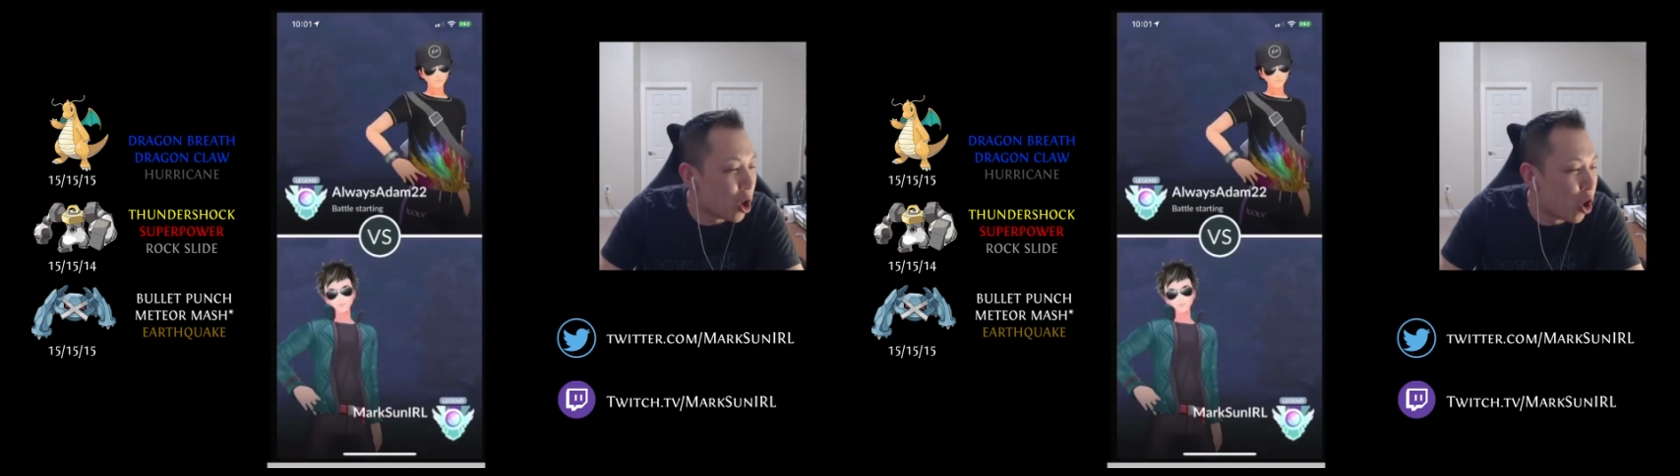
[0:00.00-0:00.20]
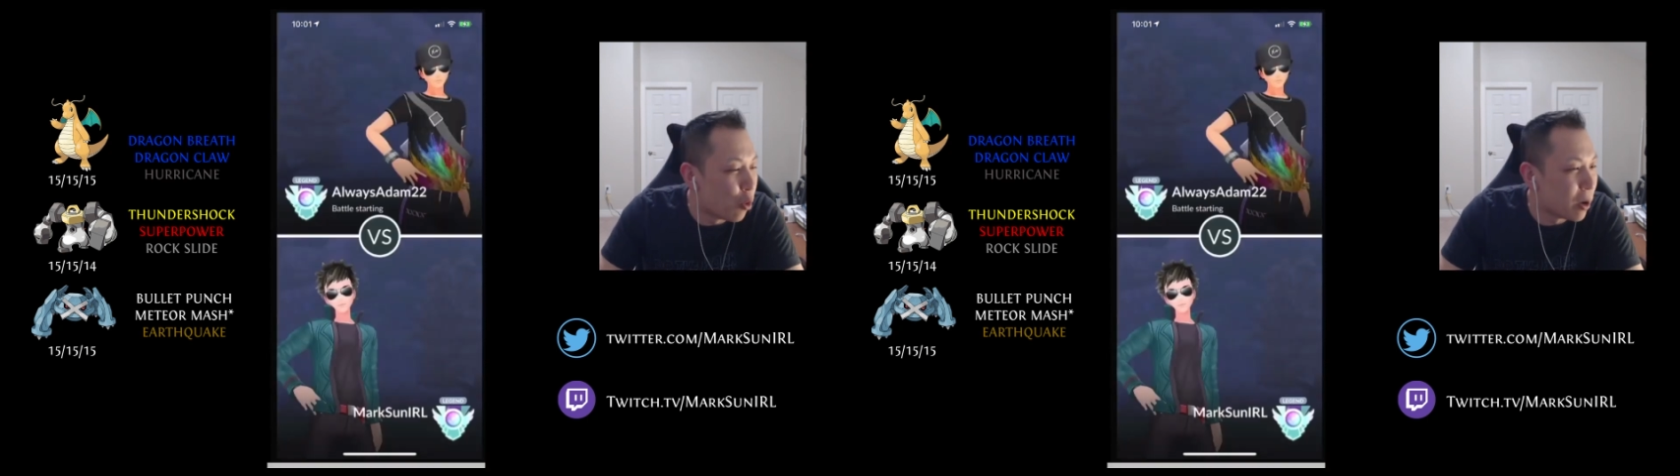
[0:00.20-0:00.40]

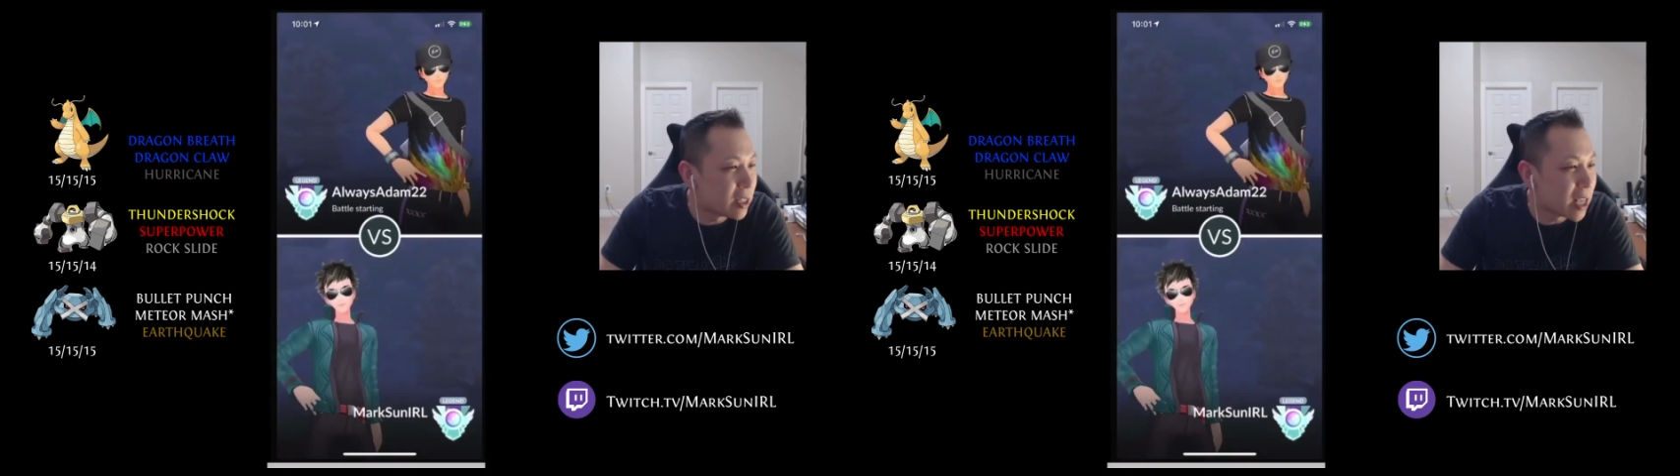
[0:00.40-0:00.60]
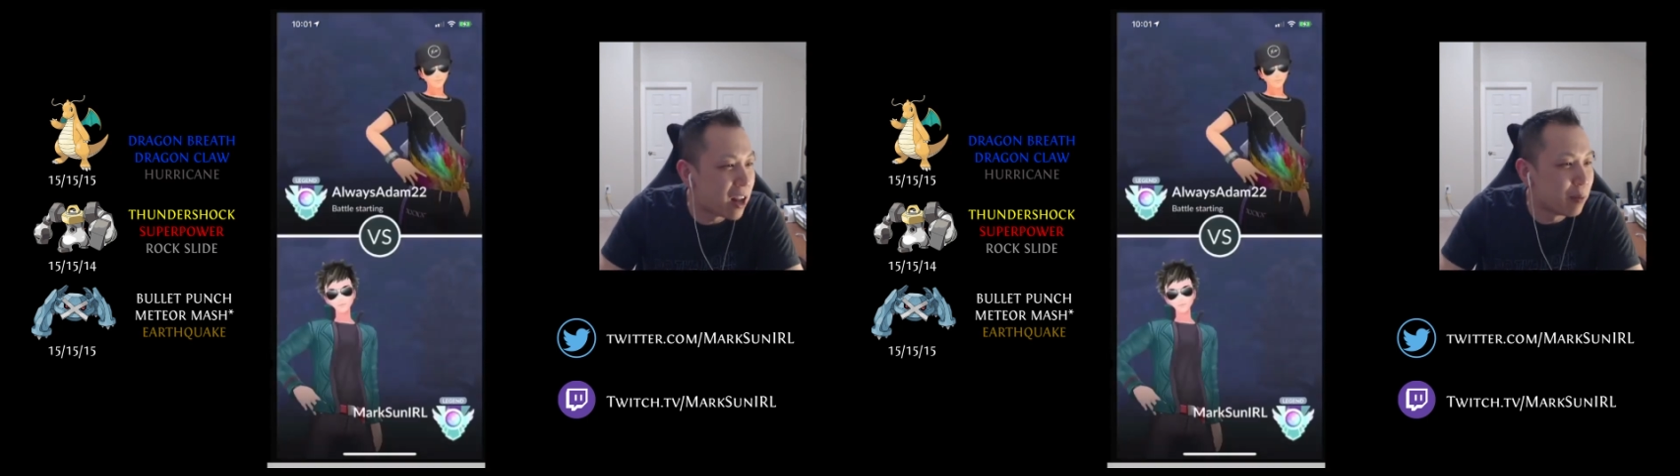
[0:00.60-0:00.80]
Always
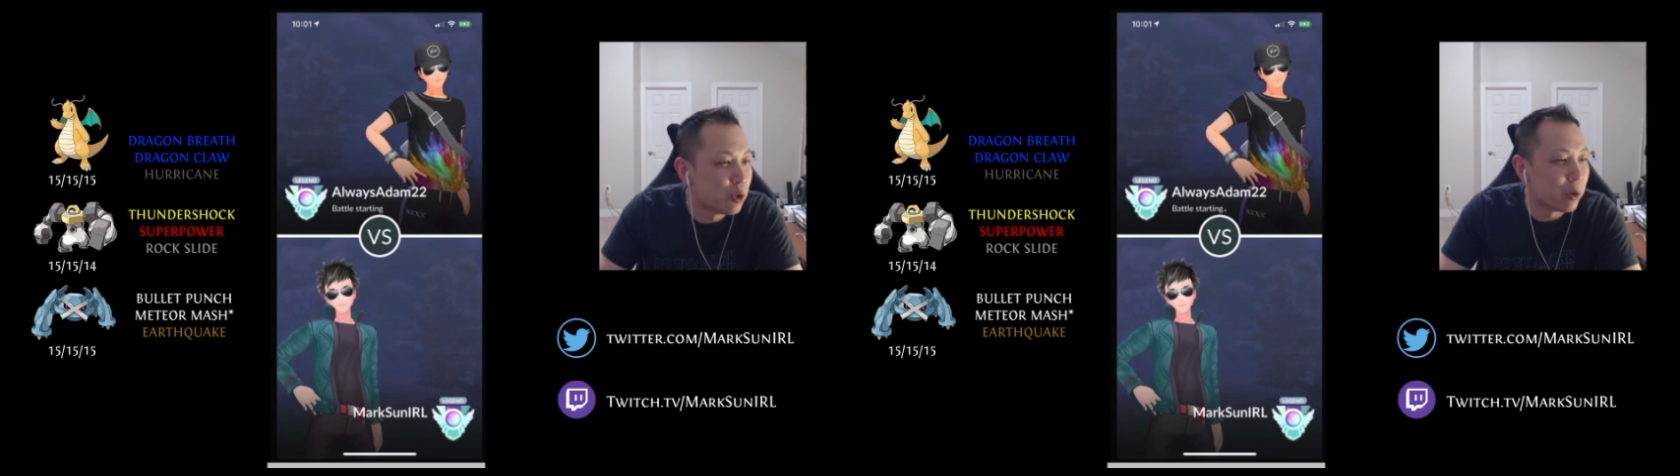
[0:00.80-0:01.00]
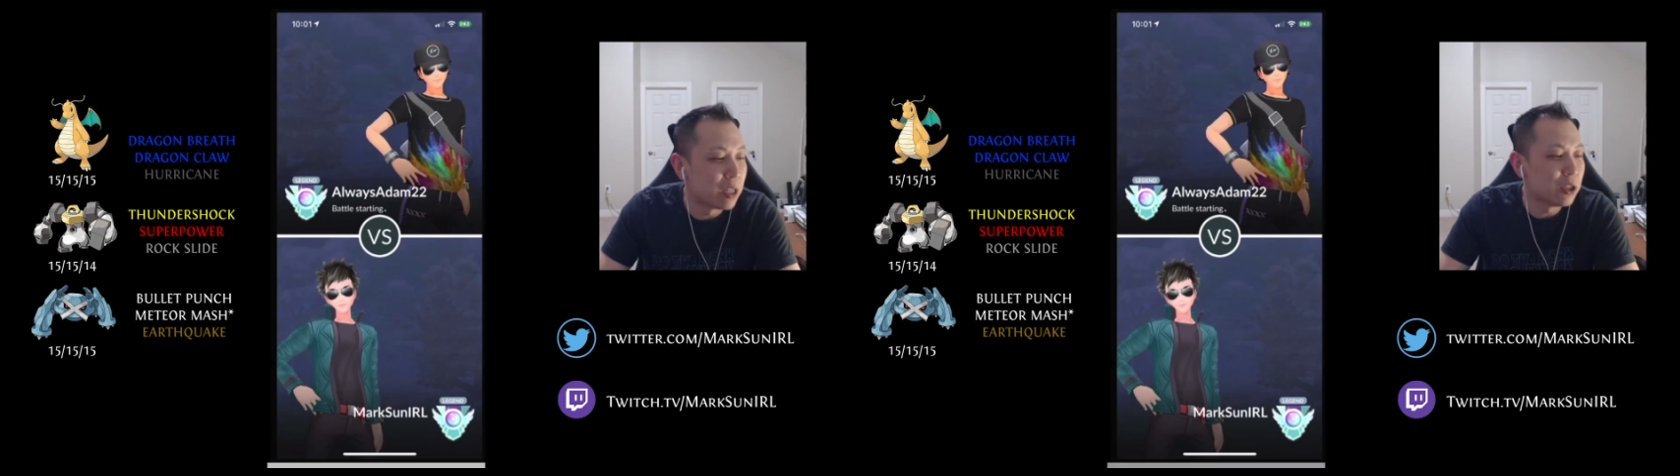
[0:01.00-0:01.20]
Adam
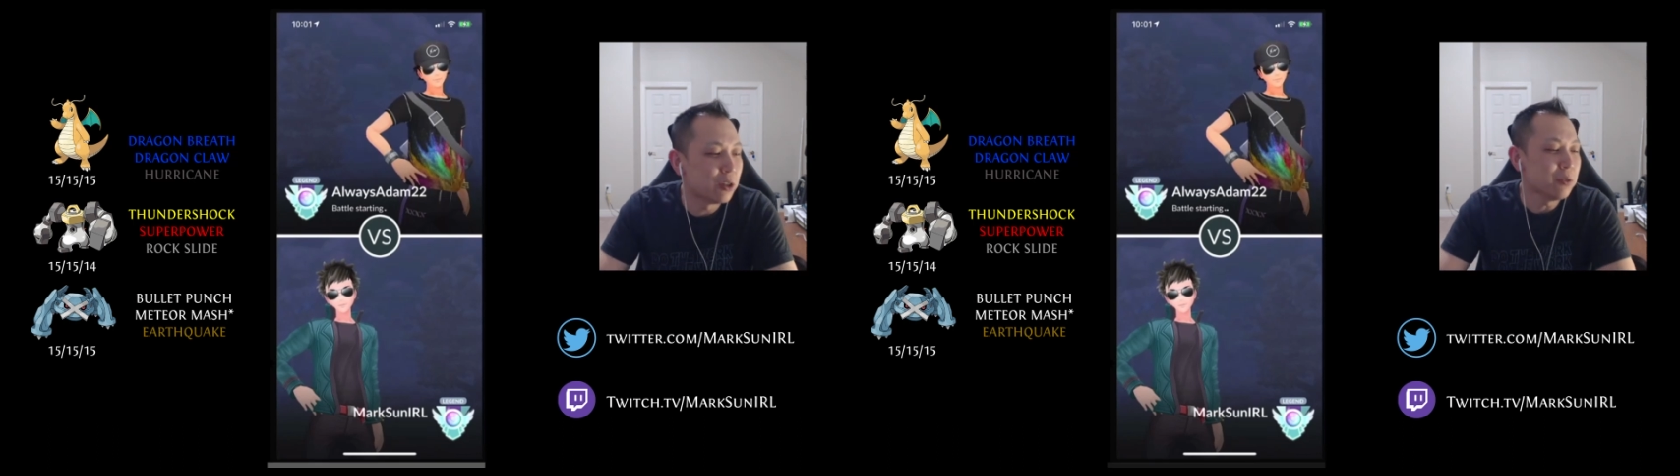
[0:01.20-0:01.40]
22,